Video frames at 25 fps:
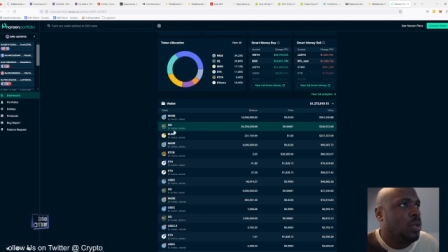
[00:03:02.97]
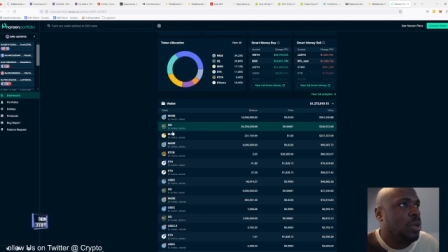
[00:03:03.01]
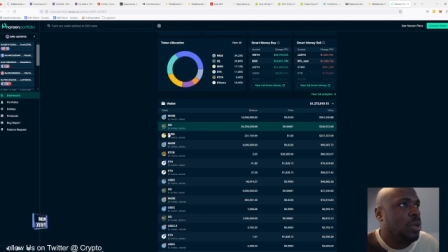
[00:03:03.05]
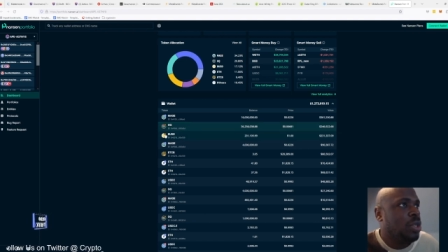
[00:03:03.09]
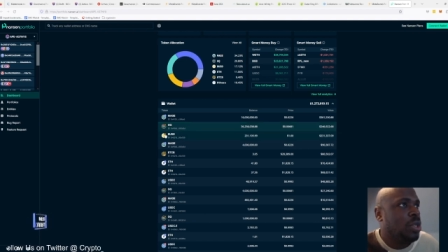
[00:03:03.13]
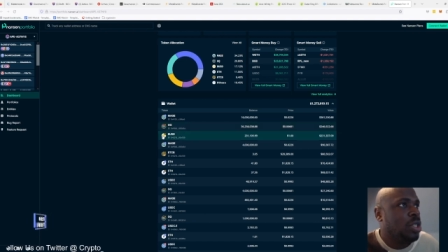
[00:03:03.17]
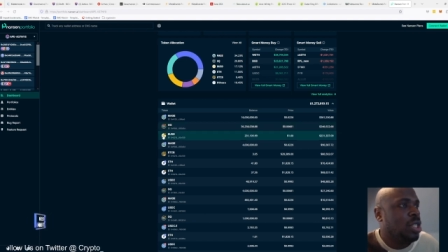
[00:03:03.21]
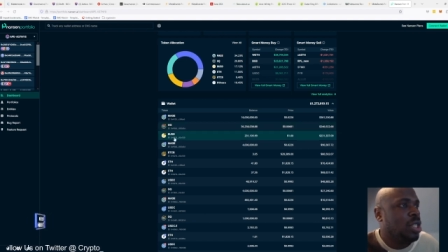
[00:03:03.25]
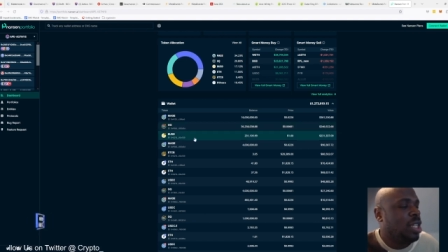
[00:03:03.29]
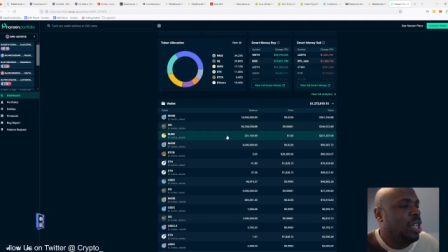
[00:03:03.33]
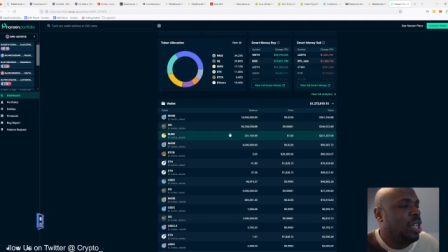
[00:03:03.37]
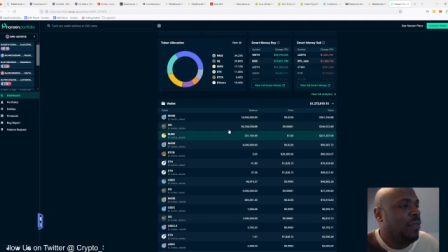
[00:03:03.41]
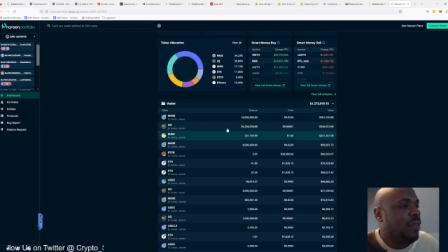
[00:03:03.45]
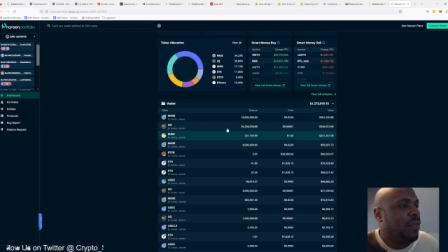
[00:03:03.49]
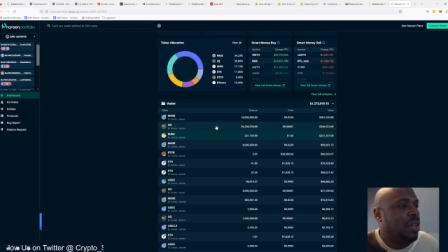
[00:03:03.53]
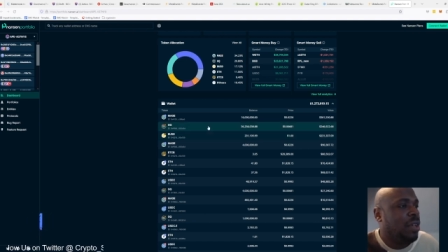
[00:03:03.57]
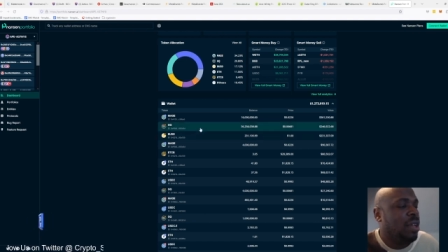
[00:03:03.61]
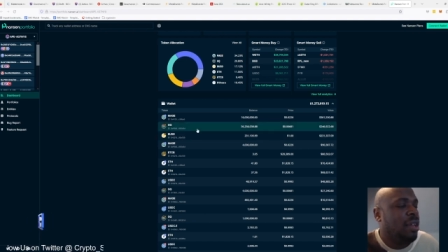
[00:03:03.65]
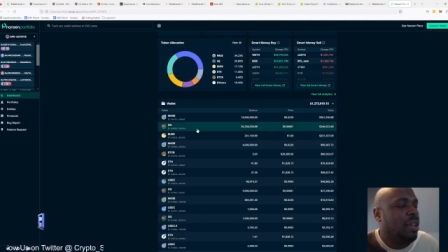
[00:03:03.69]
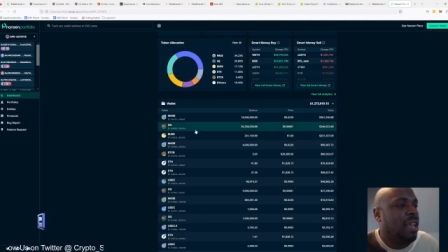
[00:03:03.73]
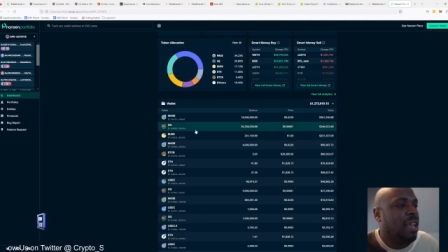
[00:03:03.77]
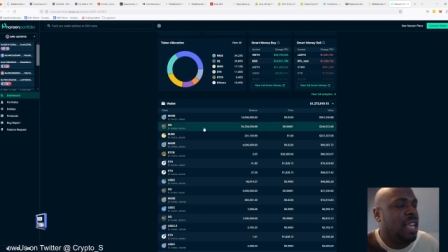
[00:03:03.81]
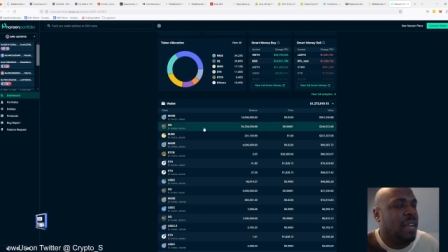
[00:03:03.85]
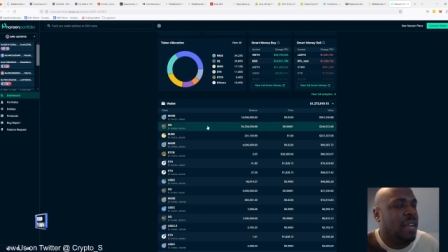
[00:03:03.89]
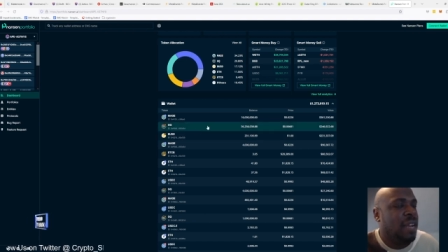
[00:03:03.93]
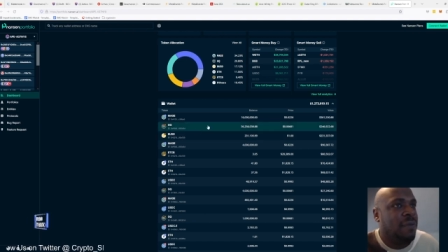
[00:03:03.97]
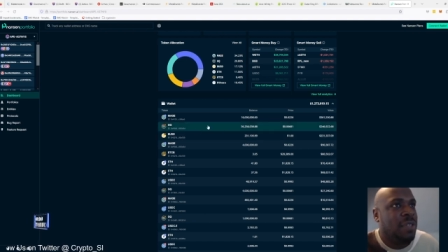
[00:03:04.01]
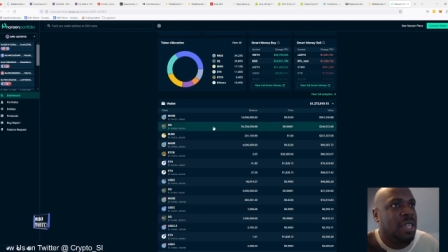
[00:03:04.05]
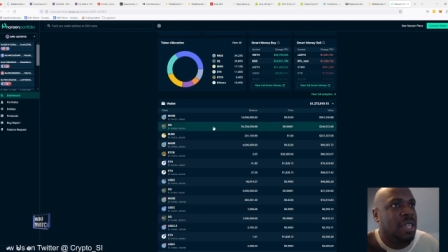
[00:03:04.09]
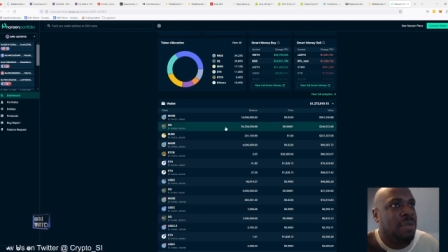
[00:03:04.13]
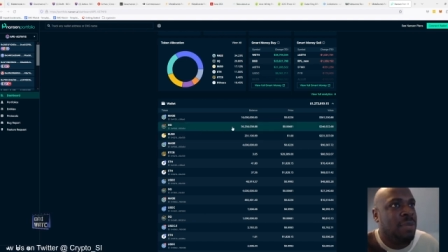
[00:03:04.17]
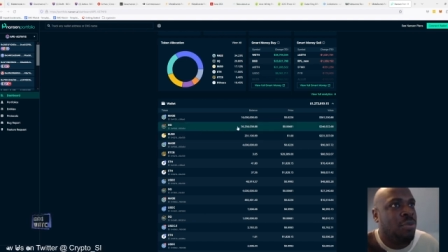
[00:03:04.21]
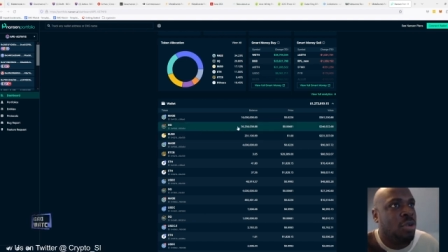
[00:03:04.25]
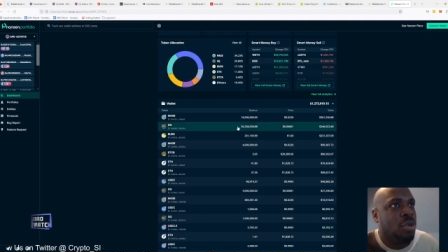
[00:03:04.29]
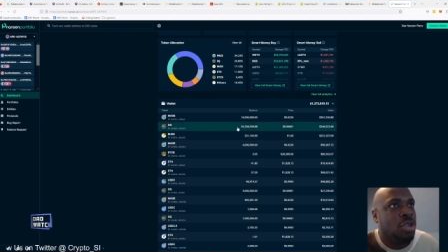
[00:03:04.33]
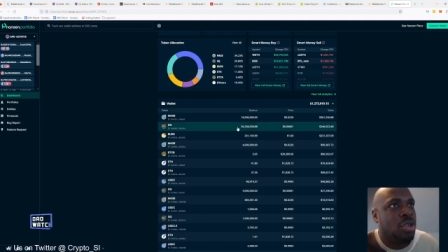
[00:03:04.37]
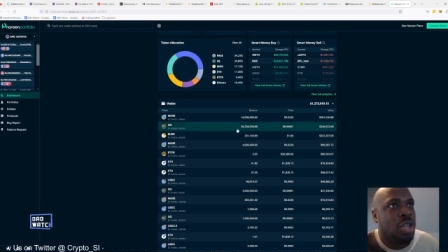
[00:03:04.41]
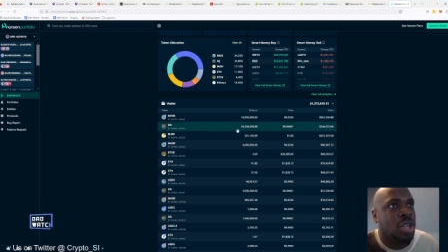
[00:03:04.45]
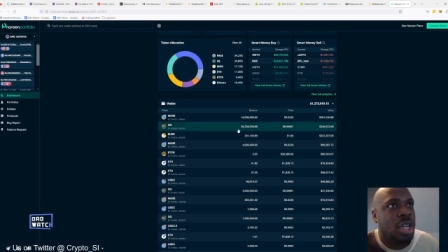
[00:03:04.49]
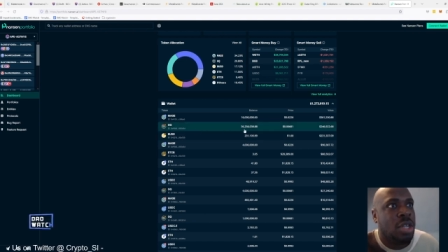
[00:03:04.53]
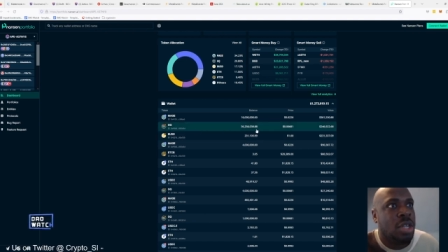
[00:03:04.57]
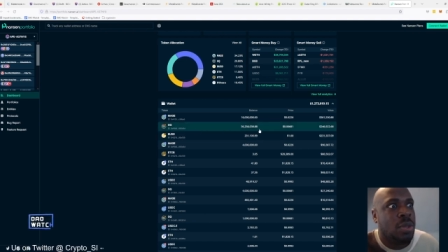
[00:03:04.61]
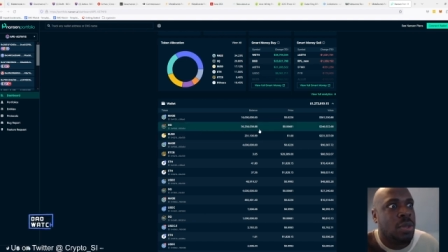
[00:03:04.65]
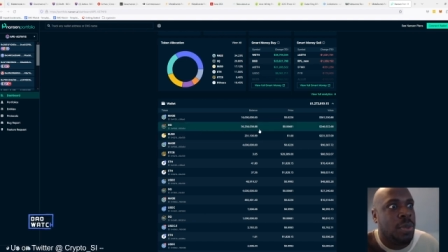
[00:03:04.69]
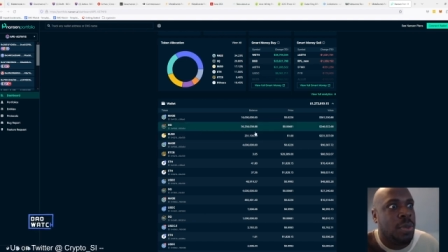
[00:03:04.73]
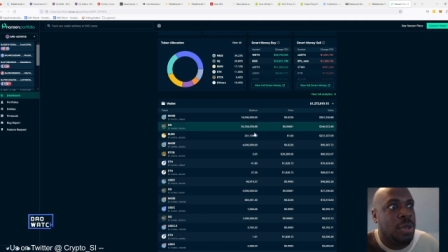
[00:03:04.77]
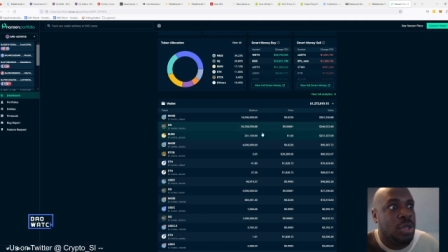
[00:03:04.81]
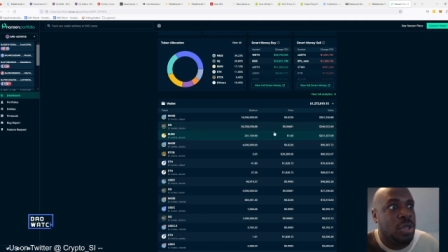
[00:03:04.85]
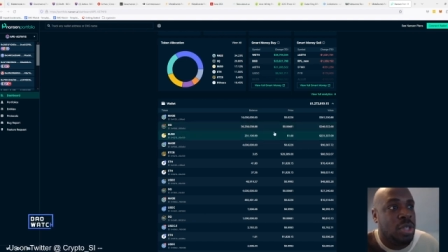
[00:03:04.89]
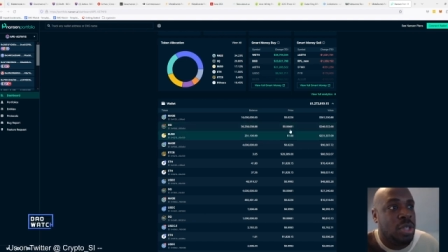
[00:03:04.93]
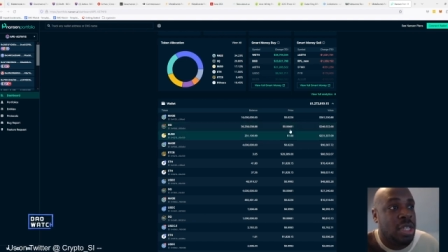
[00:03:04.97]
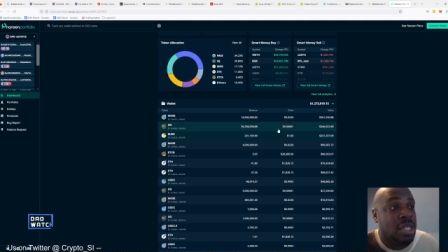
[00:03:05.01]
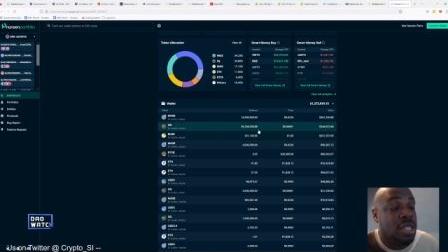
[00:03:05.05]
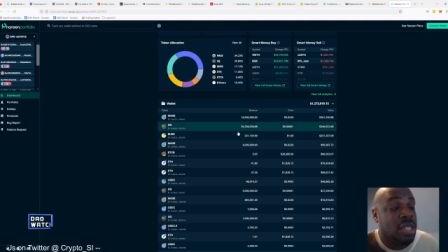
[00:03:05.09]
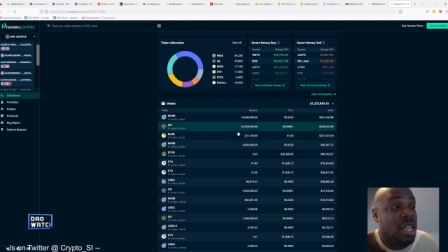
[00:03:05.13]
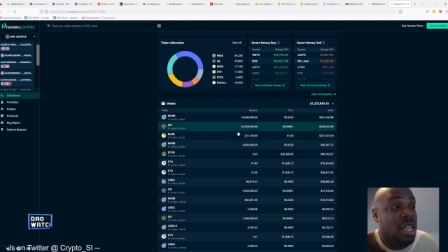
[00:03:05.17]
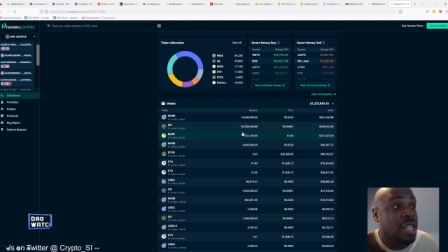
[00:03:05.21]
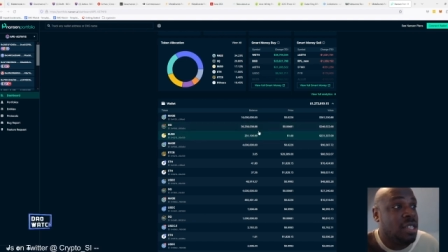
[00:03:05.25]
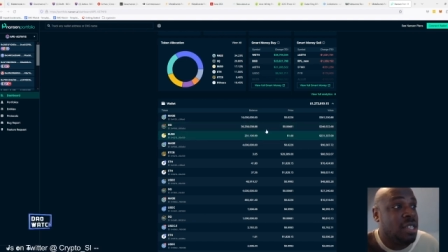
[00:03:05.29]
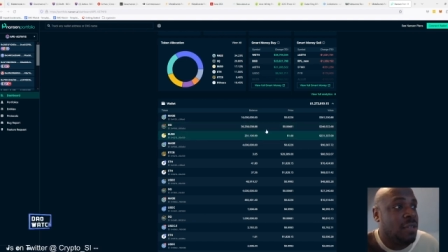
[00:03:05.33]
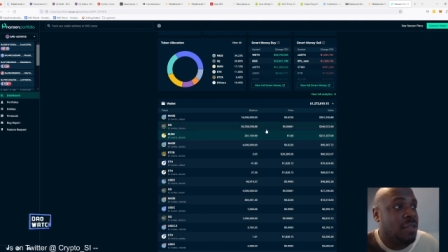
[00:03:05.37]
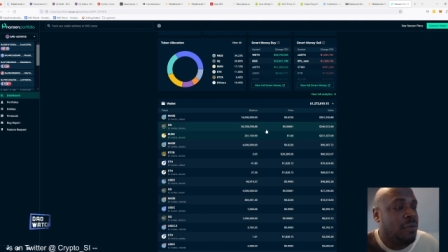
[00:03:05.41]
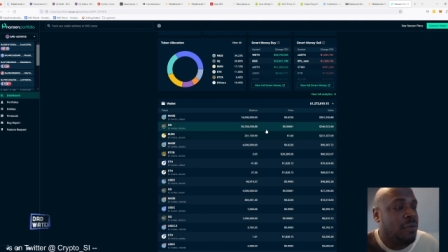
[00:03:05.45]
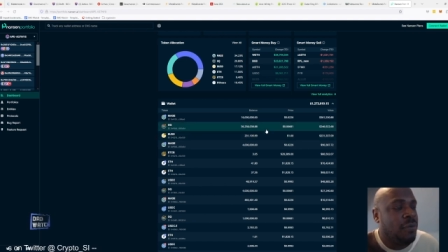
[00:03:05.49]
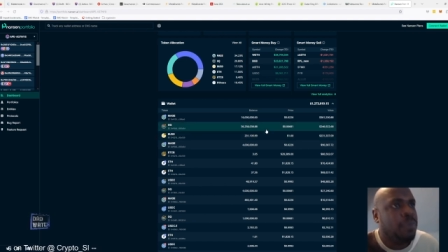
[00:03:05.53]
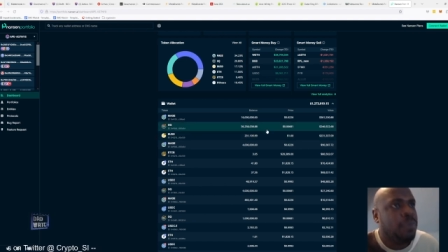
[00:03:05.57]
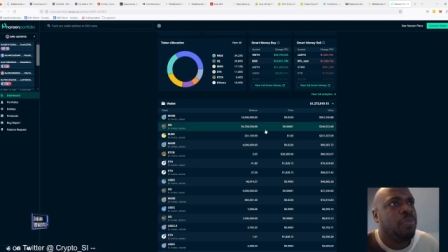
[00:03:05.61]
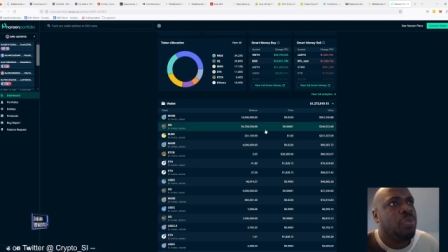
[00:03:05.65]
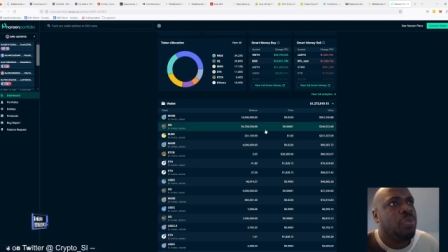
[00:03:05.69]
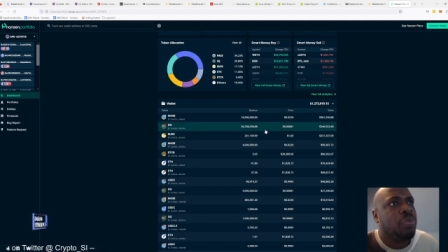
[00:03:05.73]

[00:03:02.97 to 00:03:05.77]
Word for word: which is another N F T project, which these guys have